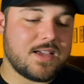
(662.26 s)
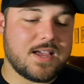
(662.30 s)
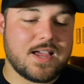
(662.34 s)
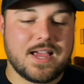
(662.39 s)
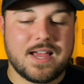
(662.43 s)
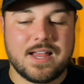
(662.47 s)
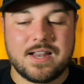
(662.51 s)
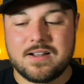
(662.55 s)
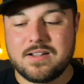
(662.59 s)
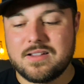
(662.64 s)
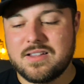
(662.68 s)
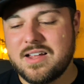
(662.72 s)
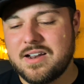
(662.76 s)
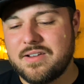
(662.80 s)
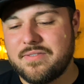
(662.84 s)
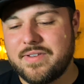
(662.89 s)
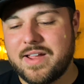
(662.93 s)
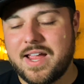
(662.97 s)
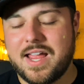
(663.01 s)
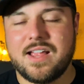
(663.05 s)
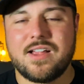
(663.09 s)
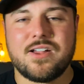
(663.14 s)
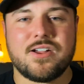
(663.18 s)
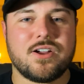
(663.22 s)
and a lot of
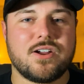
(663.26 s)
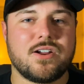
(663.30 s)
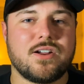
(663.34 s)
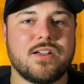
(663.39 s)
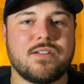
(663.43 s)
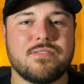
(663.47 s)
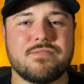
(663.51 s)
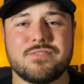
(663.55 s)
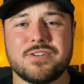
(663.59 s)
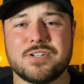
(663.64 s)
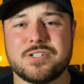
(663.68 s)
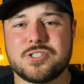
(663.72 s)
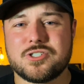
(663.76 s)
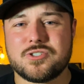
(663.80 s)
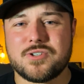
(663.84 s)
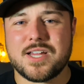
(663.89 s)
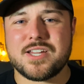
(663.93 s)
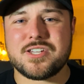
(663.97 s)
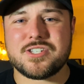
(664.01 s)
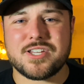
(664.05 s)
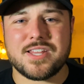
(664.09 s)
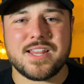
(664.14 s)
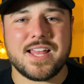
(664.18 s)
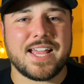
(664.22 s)
anger and
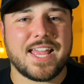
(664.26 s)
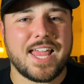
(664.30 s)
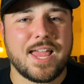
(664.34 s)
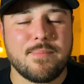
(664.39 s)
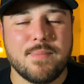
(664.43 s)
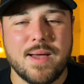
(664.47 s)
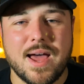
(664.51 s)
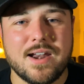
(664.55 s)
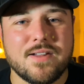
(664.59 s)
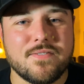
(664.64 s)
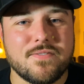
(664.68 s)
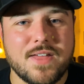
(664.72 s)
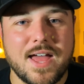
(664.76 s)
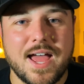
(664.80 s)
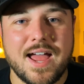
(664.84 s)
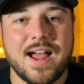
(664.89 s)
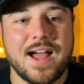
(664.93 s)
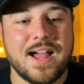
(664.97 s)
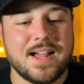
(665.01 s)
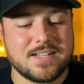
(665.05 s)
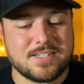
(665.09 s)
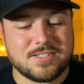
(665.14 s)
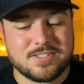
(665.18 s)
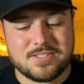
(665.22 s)
frustration that came out of that,
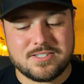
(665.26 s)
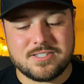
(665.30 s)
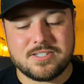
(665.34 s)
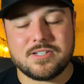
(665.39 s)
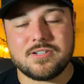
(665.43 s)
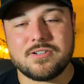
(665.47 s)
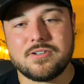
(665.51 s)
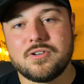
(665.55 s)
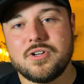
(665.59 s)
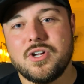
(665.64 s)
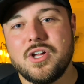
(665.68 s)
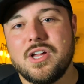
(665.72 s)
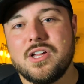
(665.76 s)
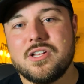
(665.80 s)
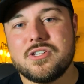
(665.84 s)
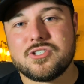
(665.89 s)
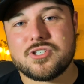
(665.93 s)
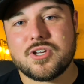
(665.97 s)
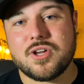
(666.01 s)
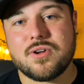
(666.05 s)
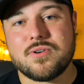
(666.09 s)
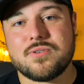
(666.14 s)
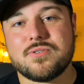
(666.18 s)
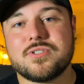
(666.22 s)
I still
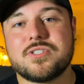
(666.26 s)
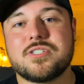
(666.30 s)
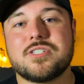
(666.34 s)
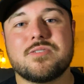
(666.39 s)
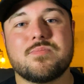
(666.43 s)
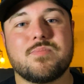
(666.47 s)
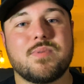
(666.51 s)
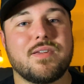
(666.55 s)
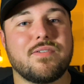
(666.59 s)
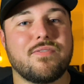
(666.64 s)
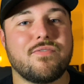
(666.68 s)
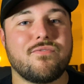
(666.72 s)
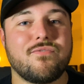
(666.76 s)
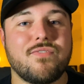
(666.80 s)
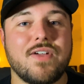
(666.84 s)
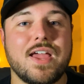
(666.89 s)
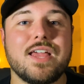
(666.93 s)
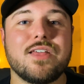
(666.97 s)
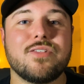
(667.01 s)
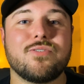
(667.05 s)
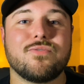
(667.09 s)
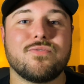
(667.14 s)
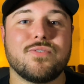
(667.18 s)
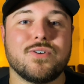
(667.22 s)
chose to be
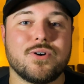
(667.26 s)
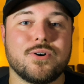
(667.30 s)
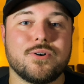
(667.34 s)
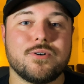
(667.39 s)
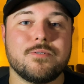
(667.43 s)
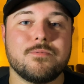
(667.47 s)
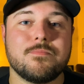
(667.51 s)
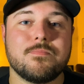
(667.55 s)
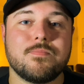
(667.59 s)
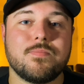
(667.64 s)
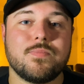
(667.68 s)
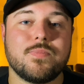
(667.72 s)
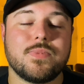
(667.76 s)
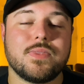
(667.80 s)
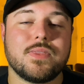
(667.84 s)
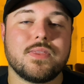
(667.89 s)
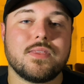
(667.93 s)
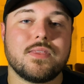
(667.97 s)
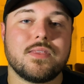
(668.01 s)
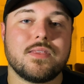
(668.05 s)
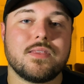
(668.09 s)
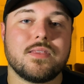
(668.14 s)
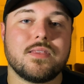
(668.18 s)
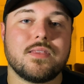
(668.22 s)
faithful
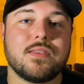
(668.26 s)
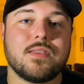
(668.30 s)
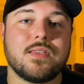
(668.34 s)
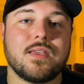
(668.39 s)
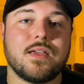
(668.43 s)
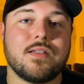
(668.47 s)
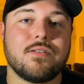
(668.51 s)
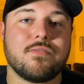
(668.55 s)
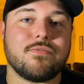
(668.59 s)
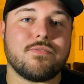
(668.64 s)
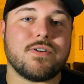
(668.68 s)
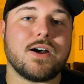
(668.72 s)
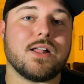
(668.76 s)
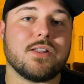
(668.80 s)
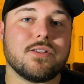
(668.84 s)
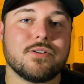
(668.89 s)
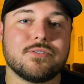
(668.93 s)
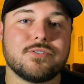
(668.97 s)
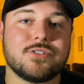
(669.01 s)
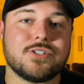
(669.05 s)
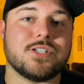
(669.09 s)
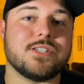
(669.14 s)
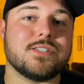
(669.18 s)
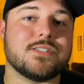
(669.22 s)
and follow
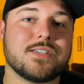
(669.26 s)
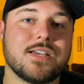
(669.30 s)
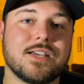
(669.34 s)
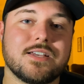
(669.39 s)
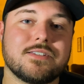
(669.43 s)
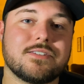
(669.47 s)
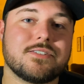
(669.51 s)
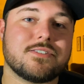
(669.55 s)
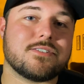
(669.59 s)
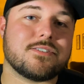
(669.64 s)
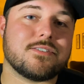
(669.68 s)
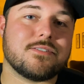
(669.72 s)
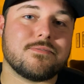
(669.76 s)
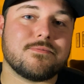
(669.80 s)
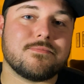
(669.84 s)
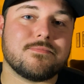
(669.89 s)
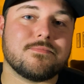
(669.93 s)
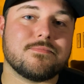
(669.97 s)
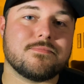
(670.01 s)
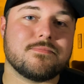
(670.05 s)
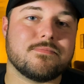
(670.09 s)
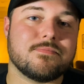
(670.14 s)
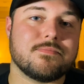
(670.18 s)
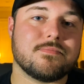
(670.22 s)
Jesus.
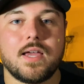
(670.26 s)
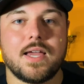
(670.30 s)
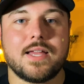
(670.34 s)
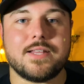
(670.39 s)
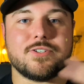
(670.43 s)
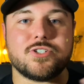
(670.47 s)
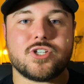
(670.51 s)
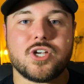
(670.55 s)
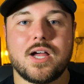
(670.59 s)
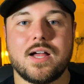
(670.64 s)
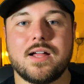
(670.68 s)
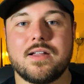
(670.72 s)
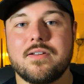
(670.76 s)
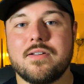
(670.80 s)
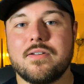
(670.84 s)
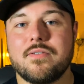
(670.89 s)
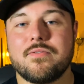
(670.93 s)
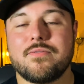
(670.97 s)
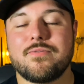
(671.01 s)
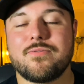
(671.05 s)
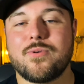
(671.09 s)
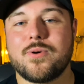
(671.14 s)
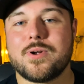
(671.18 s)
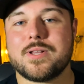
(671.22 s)
In
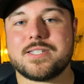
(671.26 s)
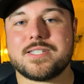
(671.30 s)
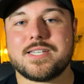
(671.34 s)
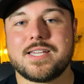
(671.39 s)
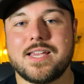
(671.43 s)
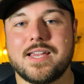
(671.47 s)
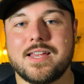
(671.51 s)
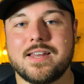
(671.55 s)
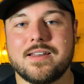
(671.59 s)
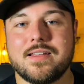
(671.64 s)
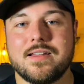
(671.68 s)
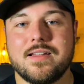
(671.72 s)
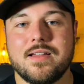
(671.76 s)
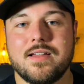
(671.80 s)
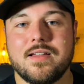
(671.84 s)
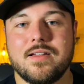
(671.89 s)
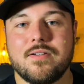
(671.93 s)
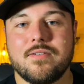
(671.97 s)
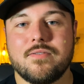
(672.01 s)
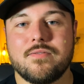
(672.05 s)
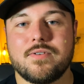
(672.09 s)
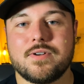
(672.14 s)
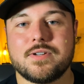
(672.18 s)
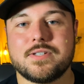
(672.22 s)
John
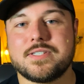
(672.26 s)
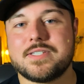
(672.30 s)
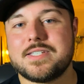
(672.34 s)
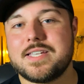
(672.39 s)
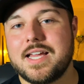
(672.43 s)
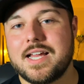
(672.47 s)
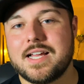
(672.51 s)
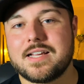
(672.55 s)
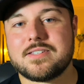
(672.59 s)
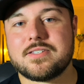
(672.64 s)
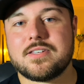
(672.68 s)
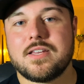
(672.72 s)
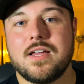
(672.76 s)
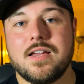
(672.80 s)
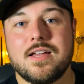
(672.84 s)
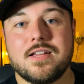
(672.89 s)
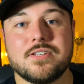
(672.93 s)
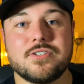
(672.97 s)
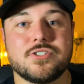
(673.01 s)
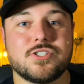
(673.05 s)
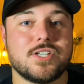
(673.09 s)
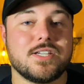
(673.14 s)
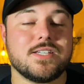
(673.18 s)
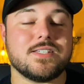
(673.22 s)
14, verse 6,
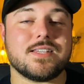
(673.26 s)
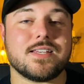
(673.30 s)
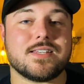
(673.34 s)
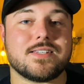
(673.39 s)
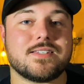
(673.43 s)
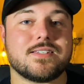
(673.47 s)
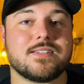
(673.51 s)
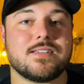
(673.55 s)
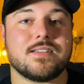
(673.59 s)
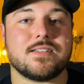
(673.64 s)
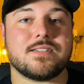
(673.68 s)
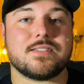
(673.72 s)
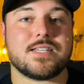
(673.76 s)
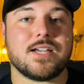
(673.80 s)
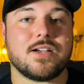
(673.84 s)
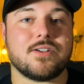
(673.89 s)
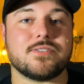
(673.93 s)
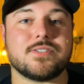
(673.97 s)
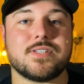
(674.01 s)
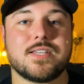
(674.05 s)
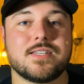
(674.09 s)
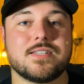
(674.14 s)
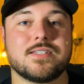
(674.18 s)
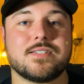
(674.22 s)
Jesus
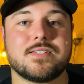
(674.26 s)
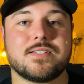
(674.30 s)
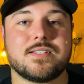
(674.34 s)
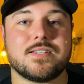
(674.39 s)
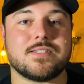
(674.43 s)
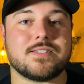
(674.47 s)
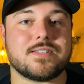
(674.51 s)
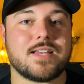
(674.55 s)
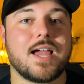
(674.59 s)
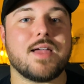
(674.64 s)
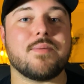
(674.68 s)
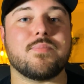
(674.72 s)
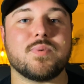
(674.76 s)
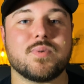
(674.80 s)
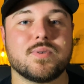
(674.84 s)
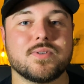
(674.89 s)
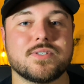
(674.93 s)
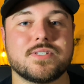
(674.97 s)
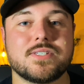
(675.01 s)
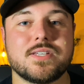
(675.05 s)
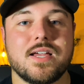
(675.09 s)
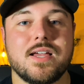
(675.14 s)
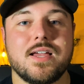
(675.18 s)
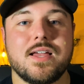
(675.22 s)
tells his
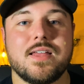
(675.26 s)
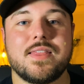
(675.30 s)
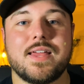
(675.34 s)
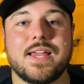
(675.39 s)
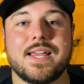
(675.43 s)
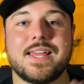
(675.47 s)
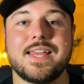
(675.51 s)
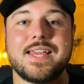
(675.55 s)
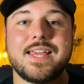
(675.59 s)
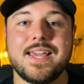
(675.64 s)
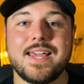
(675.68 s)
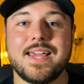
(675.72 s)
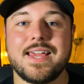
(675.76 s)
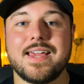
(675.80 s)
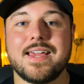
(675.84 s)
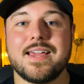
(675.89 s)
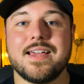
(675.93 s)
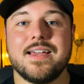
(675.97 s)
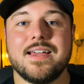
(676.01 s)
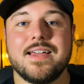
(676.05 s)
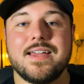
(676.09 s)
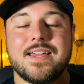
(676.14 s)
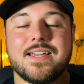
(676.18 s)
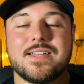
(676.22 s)
disciples that
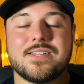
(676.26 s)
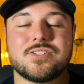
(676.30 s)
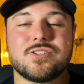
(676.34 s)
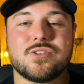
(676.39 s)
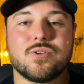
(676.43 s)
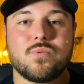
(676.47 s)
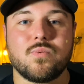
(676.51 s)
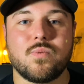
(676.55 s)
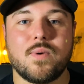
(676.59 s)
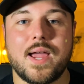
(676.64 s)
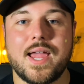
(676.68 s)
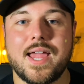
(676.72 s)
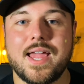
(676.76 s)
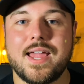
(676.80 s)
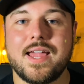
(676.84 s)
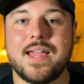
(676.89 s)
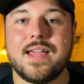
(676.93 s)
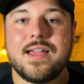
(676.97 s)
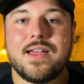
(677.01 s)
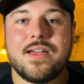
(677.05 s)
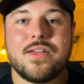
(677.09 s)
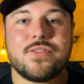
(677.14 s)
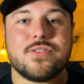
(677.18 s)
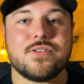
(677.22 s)
he is the
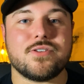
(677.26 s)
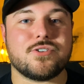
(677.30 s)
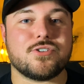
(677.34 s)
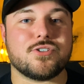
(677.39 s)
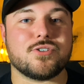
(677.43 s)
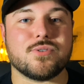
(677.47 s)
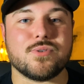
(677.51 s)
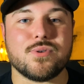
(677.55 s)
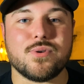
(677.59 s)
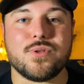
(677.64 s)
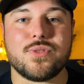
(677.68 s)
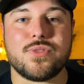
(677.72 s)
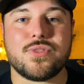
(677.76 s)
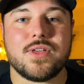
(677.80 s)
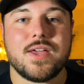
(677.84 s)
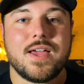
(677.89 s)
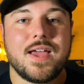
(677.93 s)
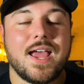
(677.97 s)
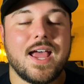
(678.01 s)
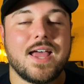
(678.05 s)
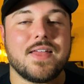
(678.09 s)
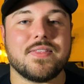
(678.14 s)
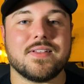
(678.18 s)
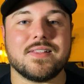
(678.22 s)
way, the truth,
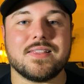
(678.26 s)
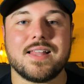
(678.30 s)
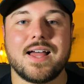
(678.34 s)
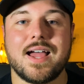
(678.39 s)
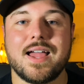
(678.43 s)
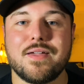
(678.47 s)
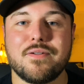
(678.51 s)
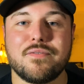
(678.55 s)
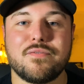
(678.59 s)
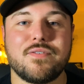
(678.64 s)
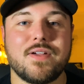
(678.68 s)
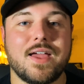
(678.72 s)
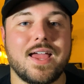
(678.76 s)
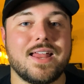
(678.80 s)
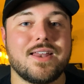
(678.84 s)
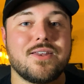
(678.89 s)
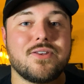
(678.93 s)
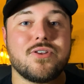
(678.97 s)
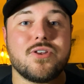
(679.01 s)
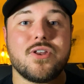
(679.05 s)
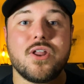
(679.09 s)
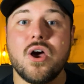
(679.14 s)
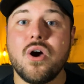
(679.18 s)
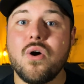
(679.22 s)
and the life,
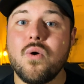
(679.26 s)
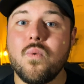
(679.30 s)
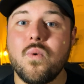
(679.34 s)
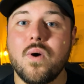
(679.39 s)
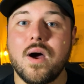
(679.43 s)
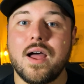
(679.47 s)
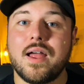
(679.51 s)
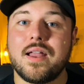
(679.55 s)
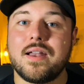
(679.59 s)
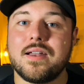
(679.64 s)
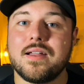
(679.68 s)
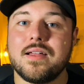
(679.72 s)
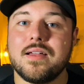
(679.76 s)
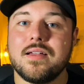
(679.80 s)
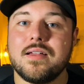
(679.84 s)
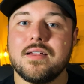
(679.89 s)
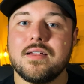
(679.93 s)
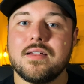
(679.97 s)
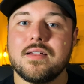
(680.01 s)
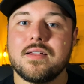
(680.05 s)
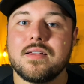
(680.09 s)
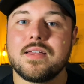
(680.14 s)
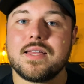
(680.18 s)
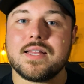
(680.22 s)
and no one
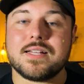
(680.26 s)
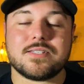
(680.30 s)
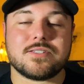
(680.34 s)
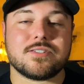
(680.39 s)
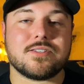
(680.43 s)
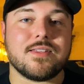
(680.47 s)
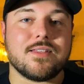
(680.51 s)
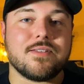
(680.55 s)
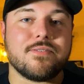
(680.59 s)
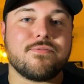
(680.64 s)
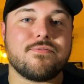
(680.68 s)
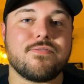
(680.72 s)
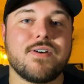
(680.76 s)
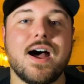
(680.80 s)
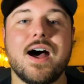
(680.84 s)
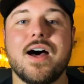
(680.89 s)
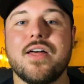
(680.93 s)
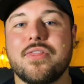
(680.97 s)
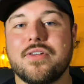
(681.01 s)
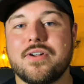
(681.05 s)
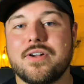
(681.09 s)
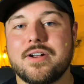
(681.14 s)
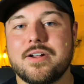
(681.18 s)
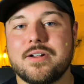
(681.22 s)
gets to the
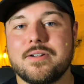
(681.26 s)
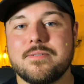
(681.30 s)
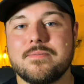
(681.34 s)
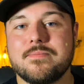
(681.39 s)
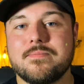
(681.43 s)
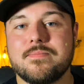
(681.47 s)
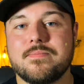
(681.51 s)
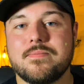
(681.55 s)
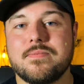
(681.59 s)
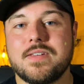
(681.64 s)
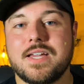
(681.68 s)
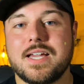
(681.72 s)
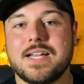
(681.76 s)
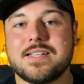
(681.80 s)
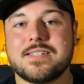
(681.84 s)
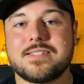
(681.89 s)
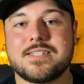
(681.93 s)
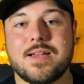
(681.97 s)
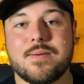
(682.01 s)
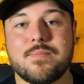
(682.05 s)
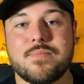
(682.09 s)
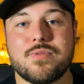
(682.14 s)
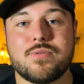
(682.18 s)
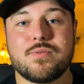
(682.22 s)
Father
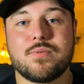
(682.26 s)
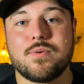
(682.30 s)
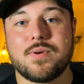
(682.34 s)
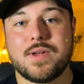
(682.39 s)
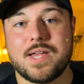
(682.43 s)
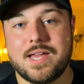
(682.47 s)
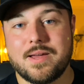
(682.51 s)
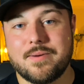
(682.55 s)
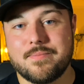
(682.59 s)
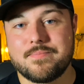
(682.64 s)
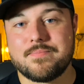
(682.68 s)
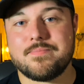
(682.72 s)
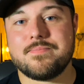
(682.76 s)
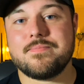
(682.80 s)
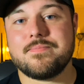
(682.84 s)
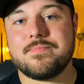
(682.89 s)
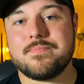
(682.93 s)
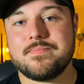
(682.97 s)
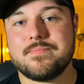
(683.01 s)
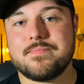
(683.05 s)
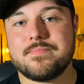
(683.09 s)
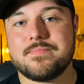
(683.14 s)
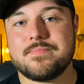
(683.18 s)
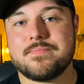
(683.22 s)
except through him.
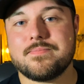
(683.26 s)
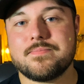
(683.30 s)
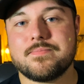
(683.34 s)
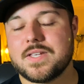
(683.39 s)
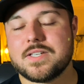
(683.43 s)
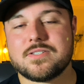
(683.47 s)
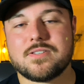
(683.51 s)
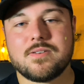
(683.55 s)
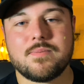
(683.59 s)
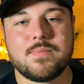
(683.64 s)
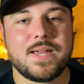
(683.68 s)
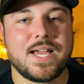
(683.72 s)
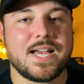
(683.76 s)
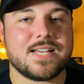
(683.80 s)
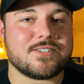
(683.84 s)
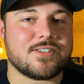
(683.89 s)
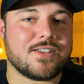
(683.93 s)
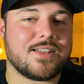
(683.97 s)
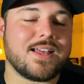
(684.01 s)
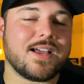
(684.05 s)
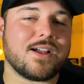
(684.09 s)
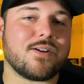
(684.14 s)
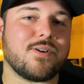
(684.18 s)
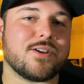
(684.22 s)
So let me ask
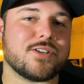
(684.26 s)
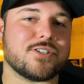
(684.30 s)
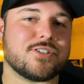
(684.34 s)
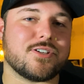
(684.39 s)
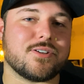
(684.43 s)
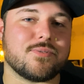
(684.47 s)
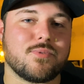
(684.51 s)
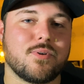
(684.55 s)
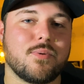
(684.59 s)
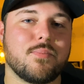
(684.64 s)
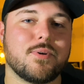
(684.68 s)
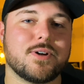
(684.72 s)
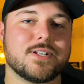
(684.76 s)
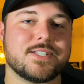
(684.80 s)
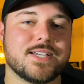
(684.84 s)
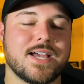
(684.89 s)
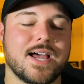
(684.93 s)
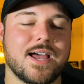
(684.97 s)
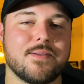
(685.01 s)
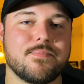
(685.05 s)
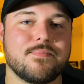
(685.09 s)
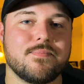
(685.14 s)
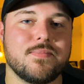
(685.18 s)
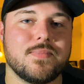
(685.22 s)
you that question one more
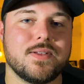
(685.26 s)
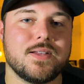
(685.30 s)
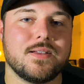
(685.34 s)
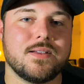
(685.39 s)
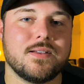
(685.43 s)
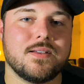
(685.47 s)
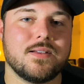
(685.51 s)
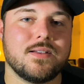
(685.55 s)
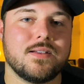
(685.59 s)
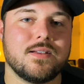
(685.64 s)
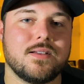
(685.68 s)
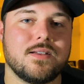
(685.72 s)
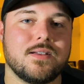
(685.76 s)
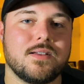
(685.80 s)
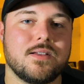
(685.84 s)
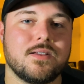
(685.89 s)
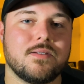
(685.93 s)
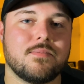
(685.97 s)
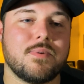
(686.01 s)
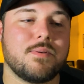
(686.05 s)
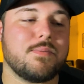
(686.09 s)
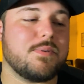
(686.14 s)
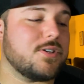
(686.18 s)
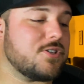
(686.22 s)
time.
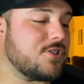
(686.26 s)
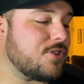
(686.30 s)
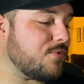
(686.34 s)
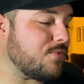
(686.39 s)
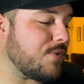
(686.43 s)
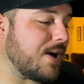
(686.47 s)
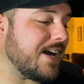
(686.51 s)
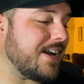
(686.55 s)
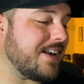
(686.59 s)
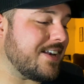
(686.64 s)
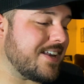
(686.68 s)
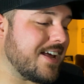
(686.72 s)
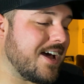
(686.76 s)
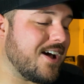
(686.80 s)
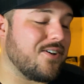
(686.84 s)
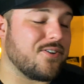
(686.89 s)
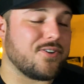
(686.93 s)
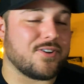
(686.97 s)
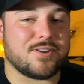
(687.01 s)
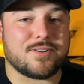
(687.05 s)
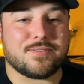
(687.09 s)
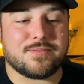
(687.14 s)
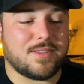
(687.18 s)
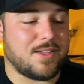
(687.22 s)
Maybe you should write it down, or